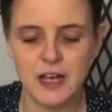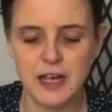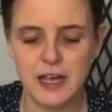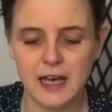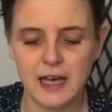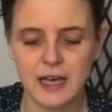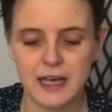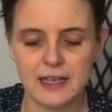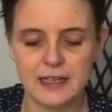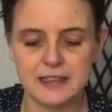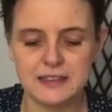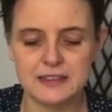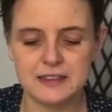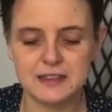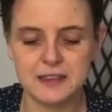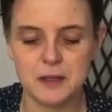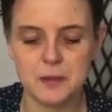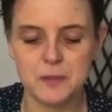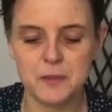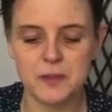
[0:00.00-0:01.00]
and
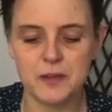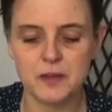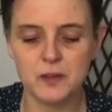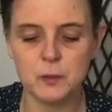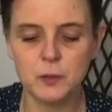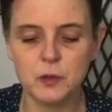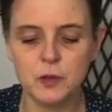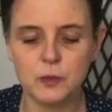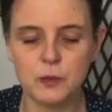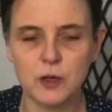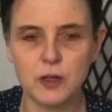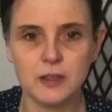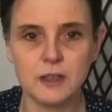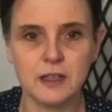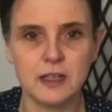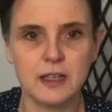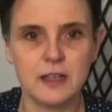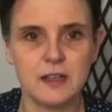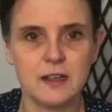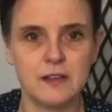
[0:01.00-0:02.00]
the small one
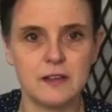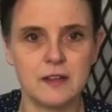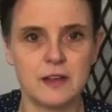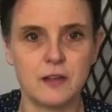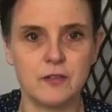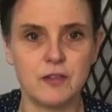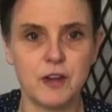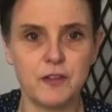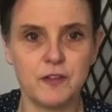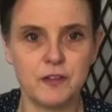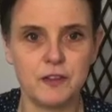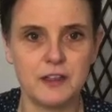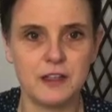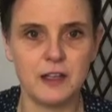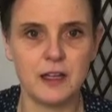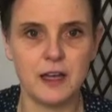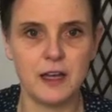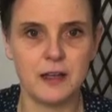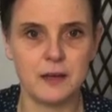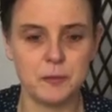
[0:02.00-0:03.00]
is
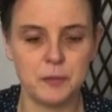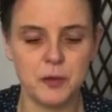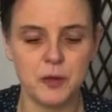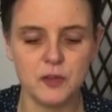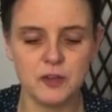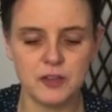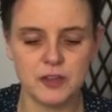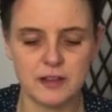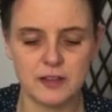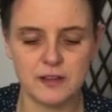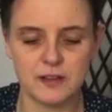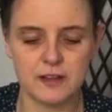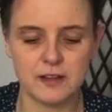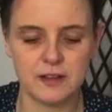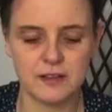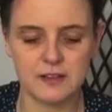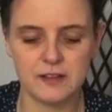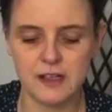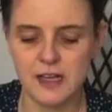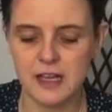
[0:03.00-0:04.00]
roughly a postcard
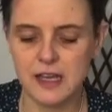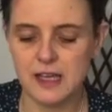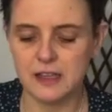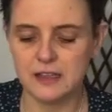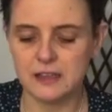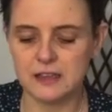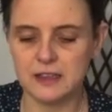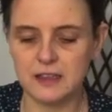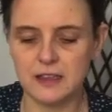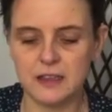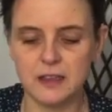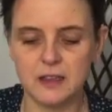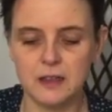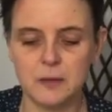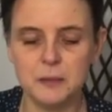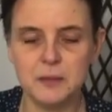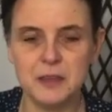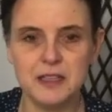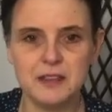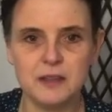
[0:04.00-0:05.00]
size, the
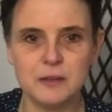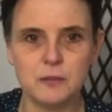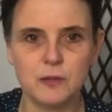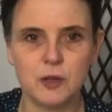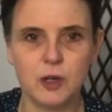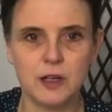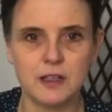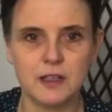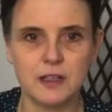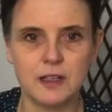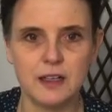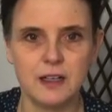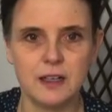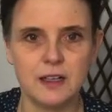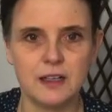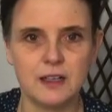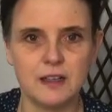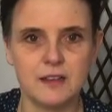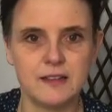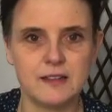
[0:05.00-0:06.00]
medium one
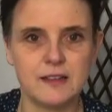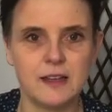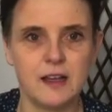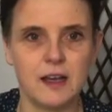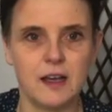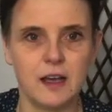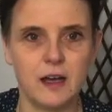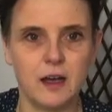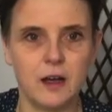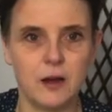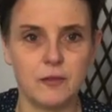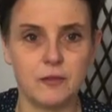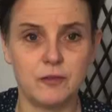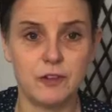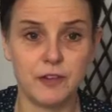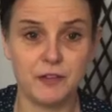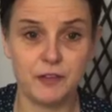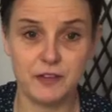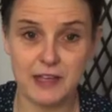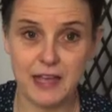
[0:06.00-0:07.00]
is
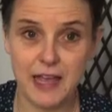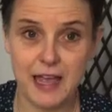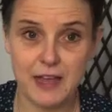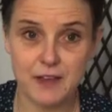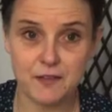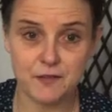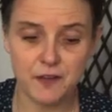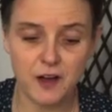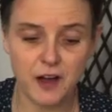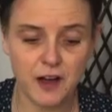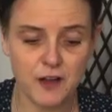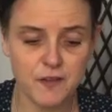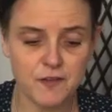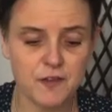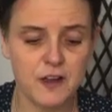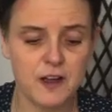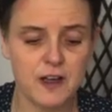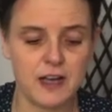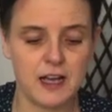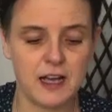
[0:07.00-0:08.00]
roughly A5,
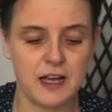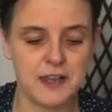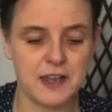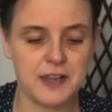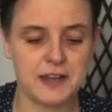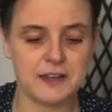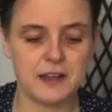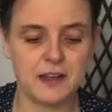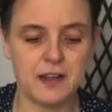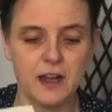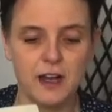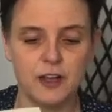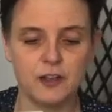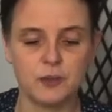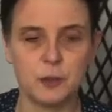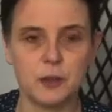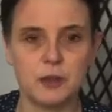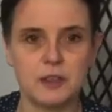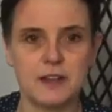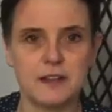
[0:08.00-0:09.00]
and then the large
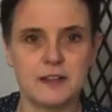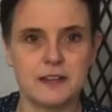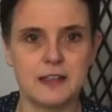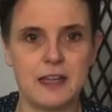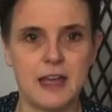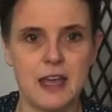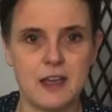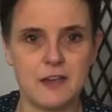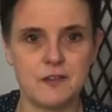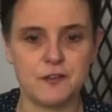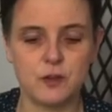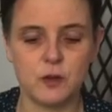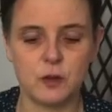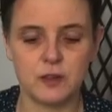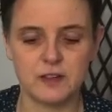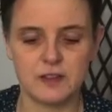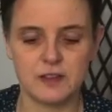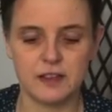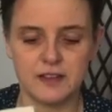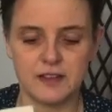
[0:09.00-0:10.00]
one is an A4
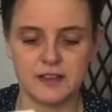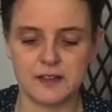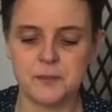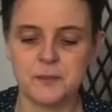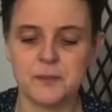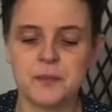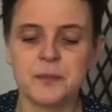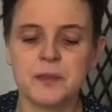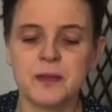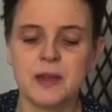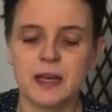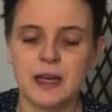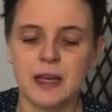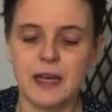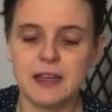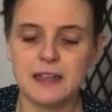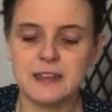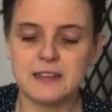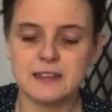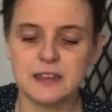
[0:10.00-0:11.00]
size.
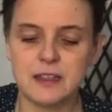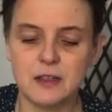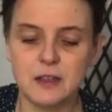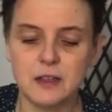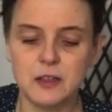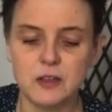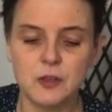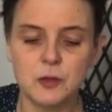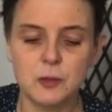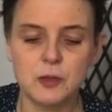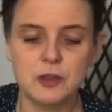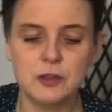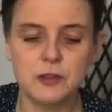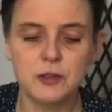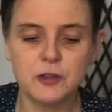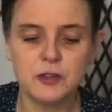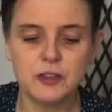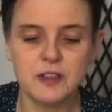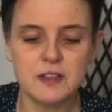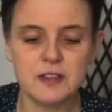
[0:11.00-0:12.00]
And you will
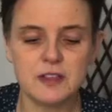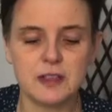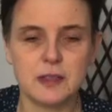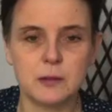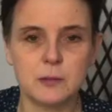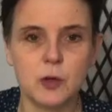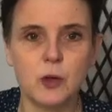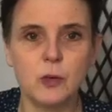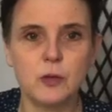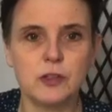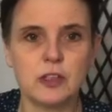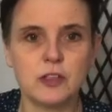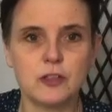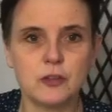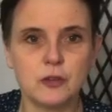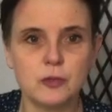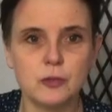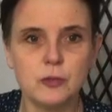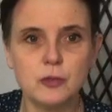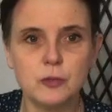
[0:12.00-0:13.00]
notice that I'm holding
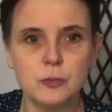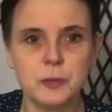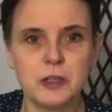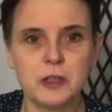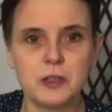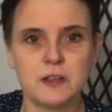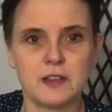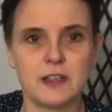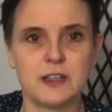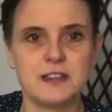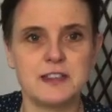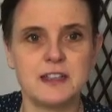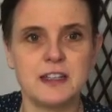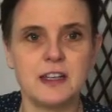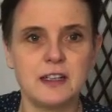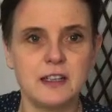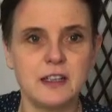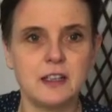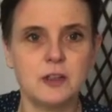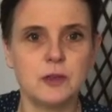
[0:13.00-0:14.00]
2 because
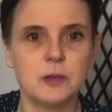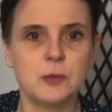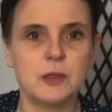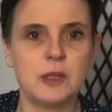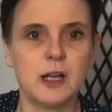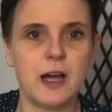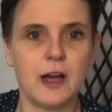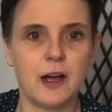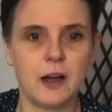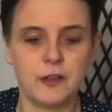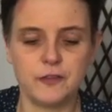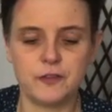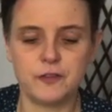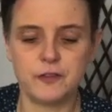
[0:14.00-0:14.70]
ideally you will have